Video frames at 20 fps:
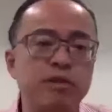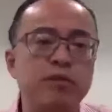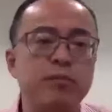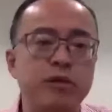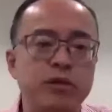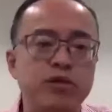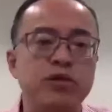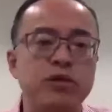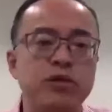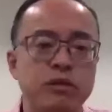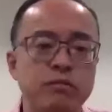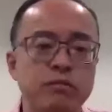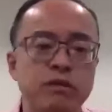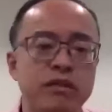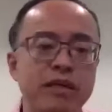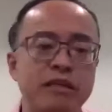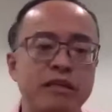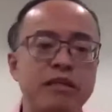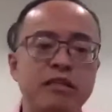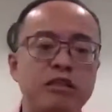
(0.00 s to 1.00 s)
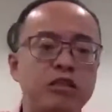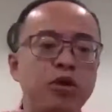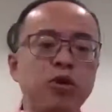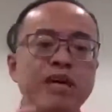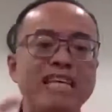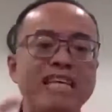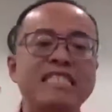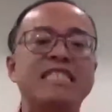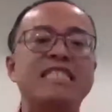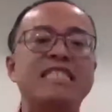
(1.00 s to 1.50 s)
much similar. There's no
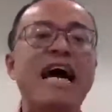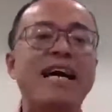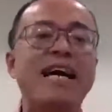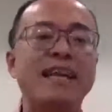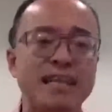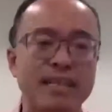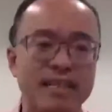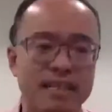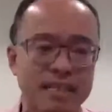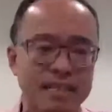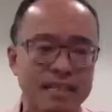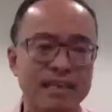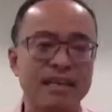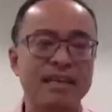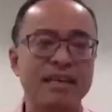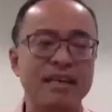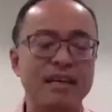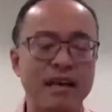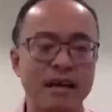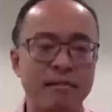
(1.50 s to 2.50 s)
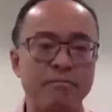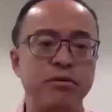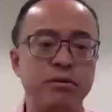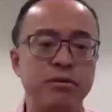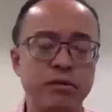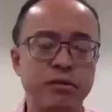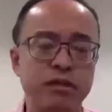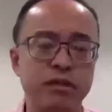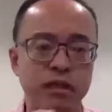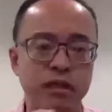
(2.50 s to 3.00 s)
exotic
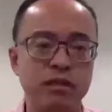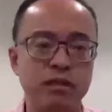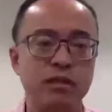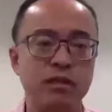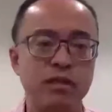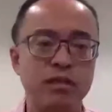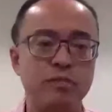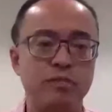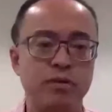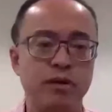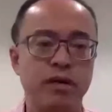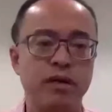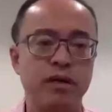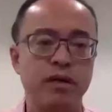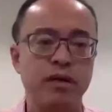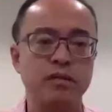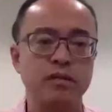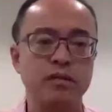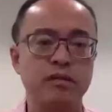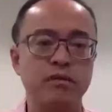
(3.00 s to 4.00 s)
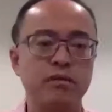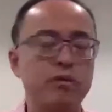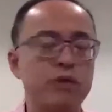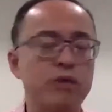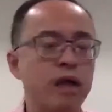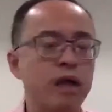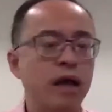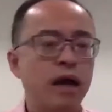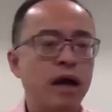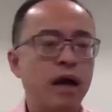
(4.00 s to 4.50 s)
component in these products. So
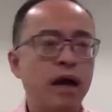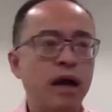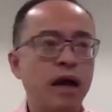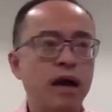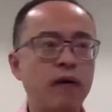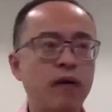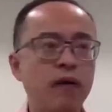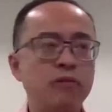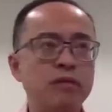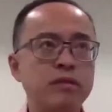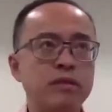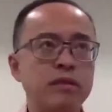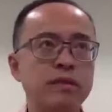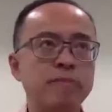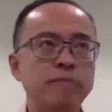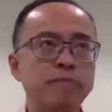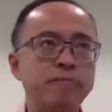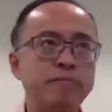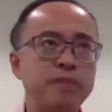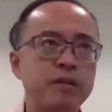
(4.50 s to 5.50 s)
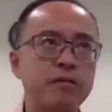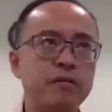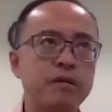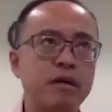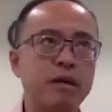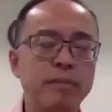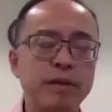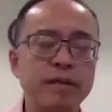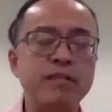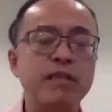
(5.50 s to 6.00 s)
I don't see
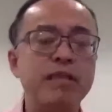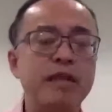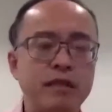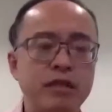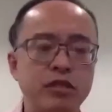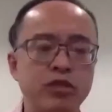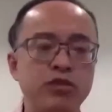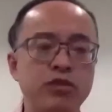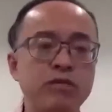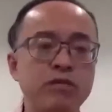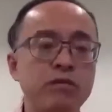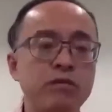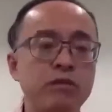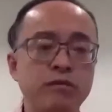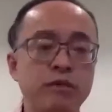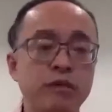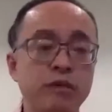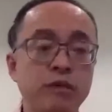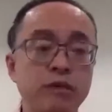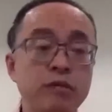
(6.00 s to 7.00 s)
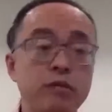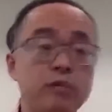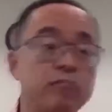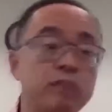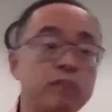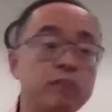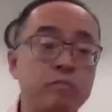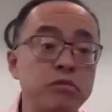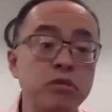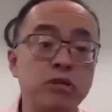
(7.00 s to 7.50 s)
capacity constraint over the long term.
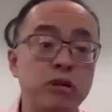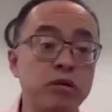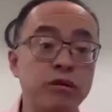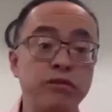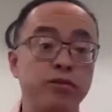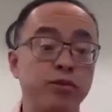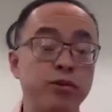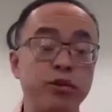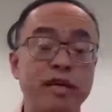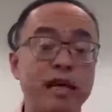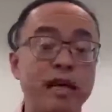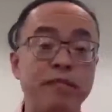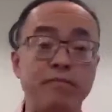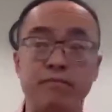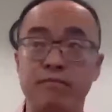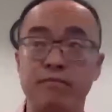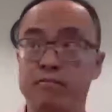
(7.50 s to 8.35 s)
If we get